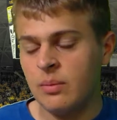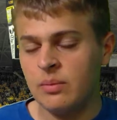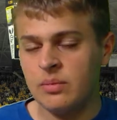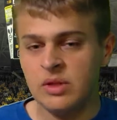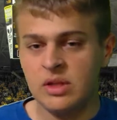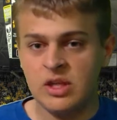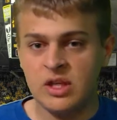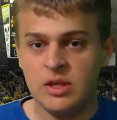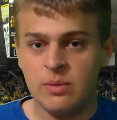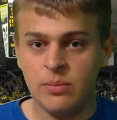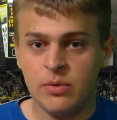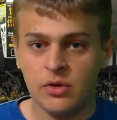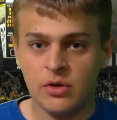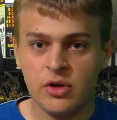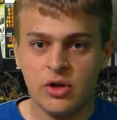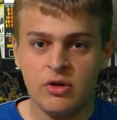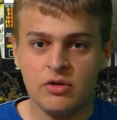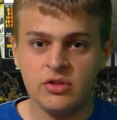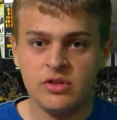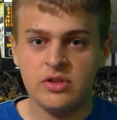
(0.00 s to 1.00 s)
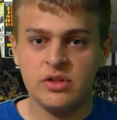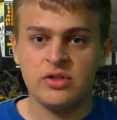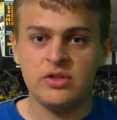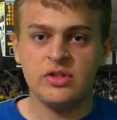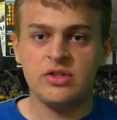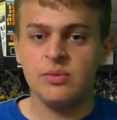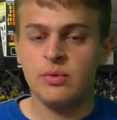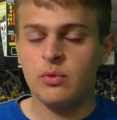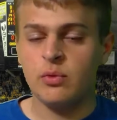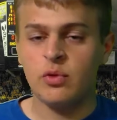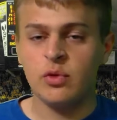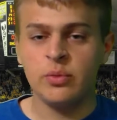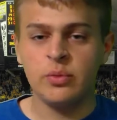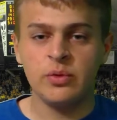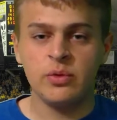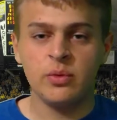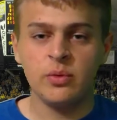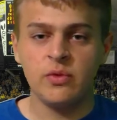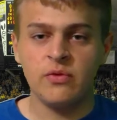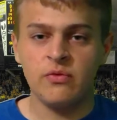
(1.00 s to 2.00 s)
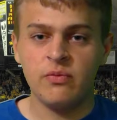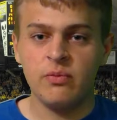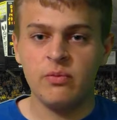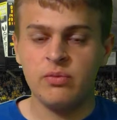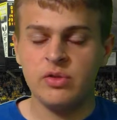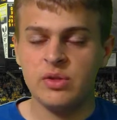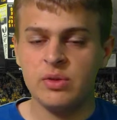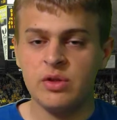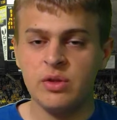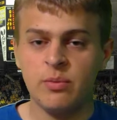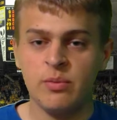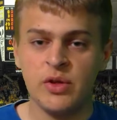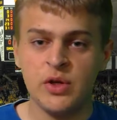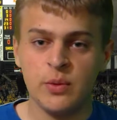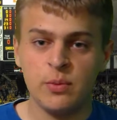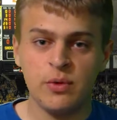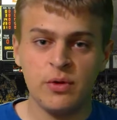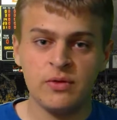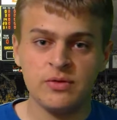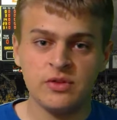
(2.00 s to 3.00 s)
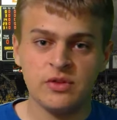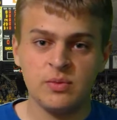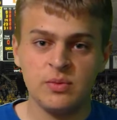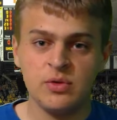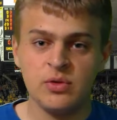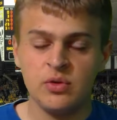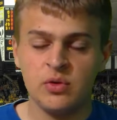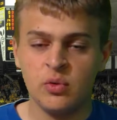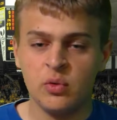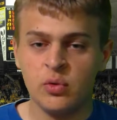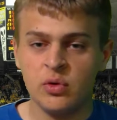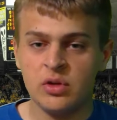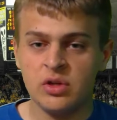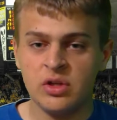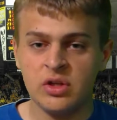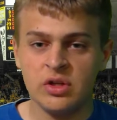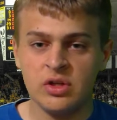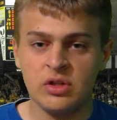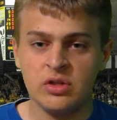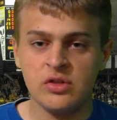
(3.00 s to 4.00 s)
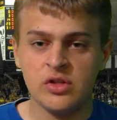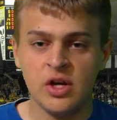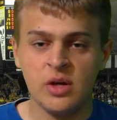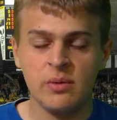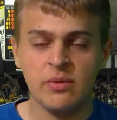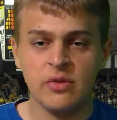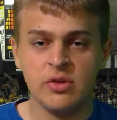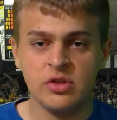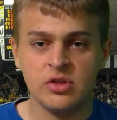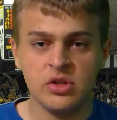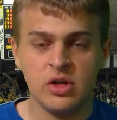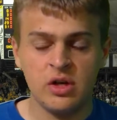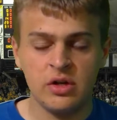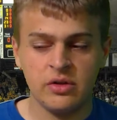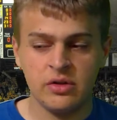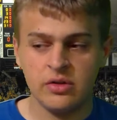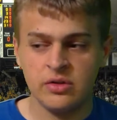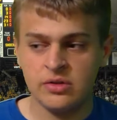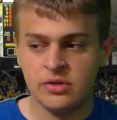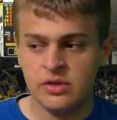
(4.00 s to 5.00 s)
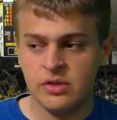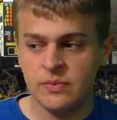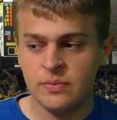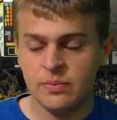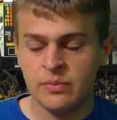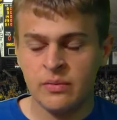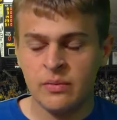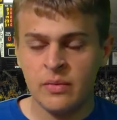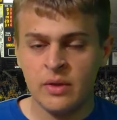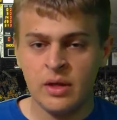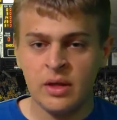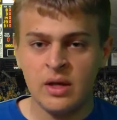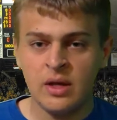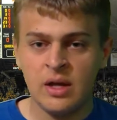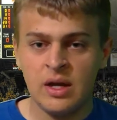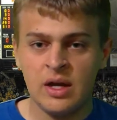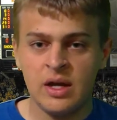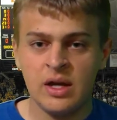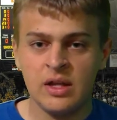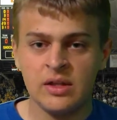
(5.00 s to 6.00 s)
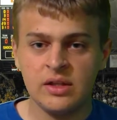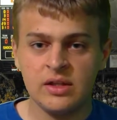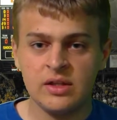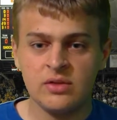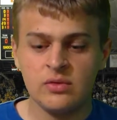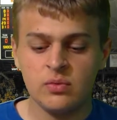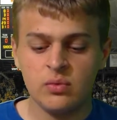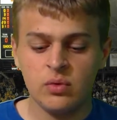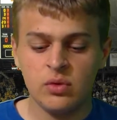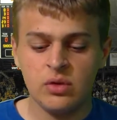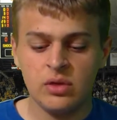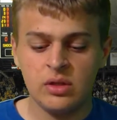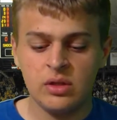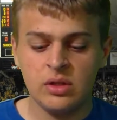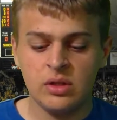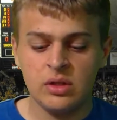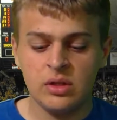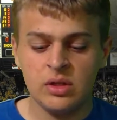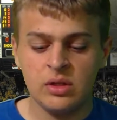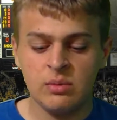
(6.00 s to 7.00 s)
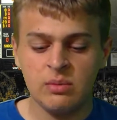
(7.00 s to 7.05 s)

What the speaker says: keep their coach, because he's been rumored with some of the bigger programs to be doing a really good job with the Shockers, and I think he's really going to